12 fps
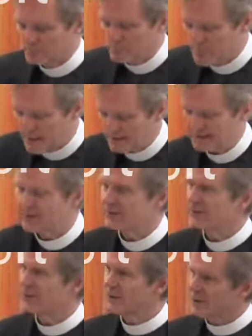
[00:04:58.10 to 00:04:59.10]

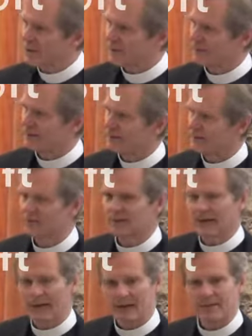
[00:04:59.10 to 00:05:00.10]
make the garments
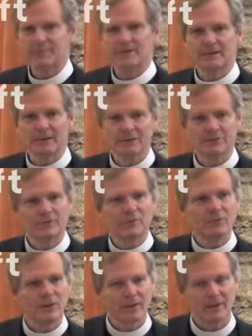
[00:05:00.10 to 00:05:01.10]
that Adam and Eve
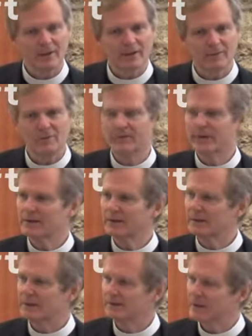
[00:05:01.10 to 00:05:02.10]
will wear when they
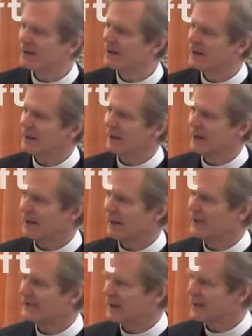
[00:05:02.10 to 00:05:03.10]
leave. Now,
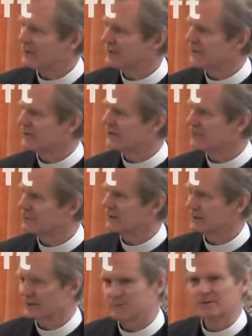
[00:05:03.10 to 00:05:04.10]
how is that for a
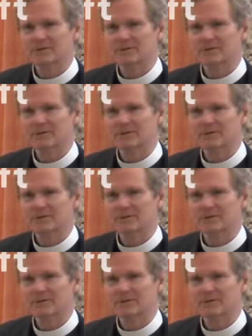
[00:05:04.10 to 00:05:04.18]
sweet